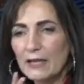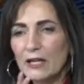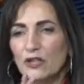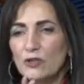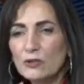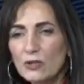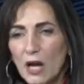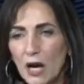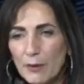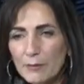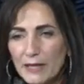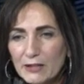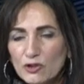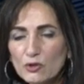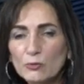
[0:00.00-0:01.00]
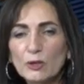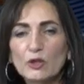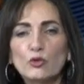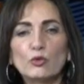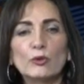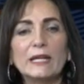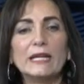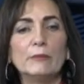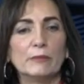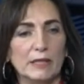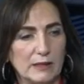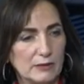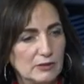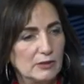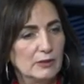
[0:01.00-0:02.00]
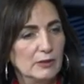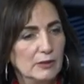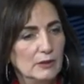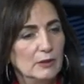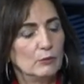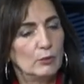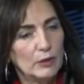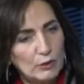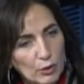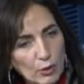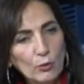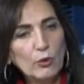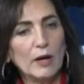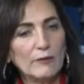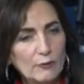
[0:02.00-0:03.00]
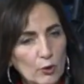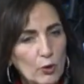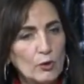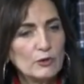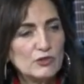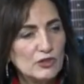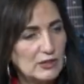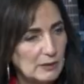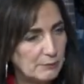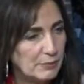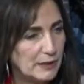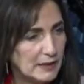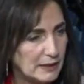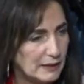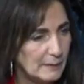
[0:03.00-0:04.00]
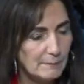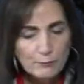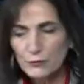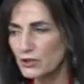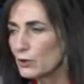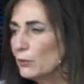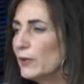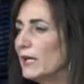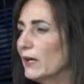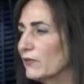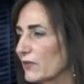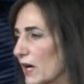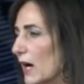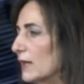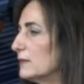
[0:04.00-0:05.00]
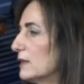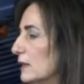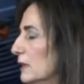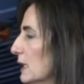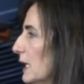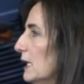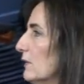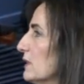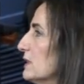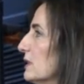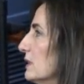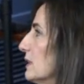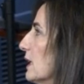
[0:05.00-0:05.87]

and that you come into agreement with who I've called you to be. So we have got to, even